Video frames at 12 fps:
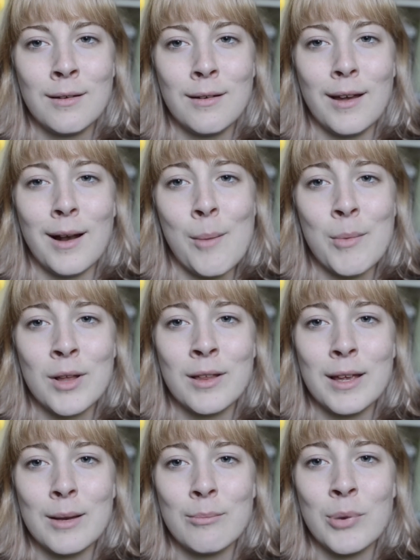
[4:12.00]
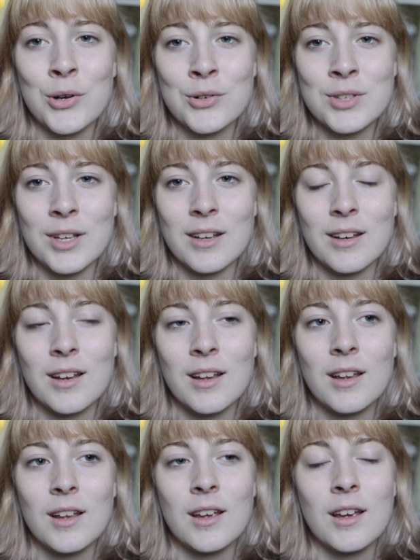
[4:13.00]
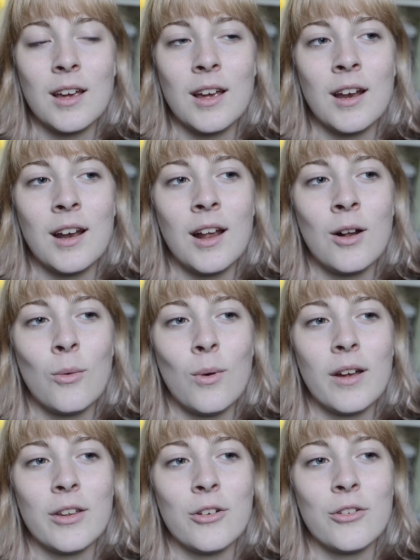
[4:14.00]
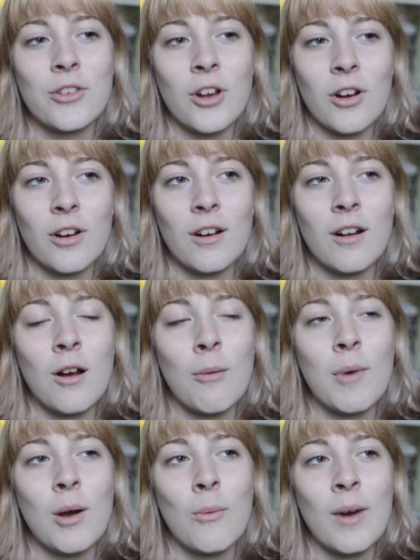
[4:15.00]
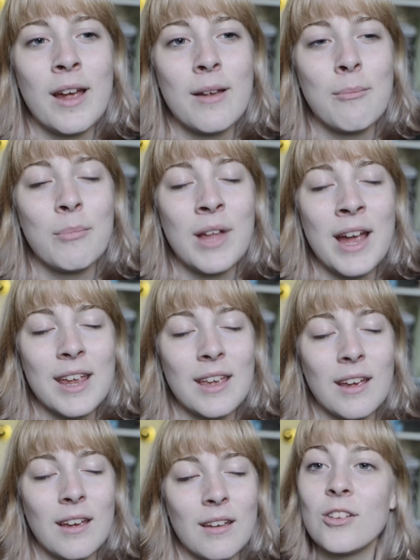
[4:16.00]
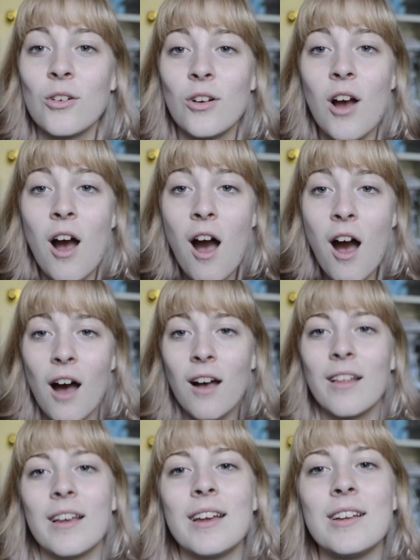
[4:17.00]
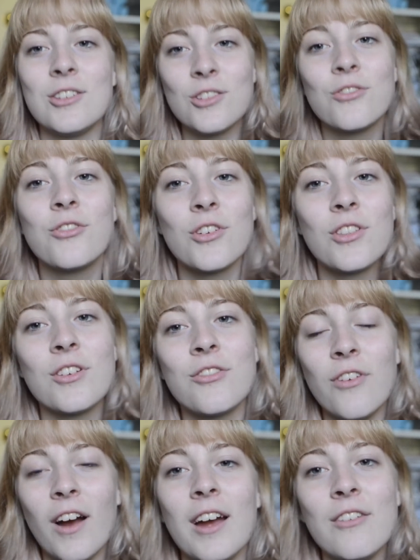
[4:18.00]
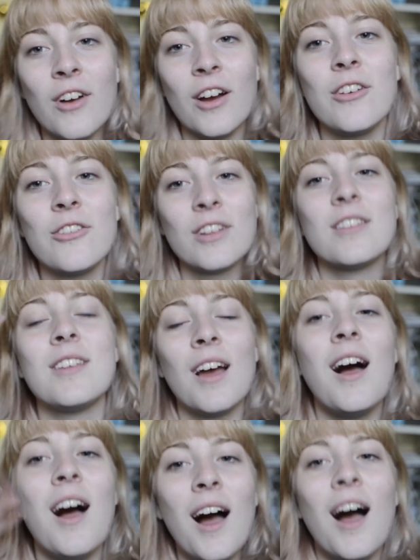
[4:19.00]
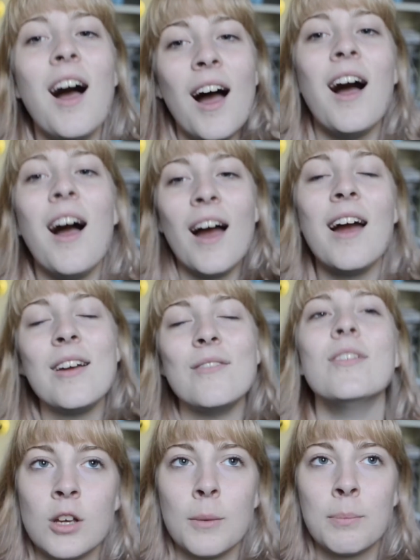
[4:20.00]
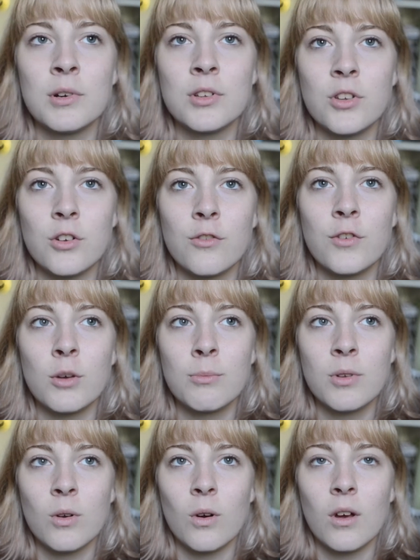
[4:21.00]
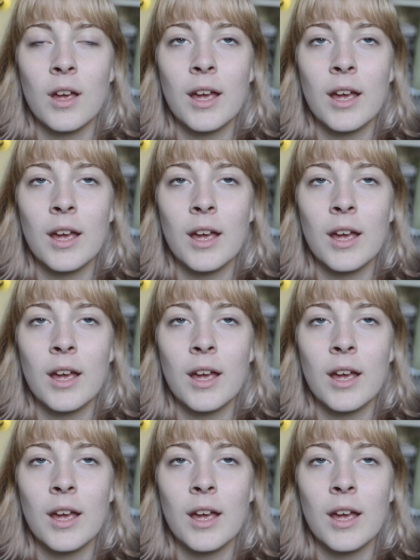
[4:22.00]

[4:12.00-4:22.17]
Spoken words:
And I'm a clean person. And I don't want your dirt on my white blanket. So college, for the 500th time, to pursue film school.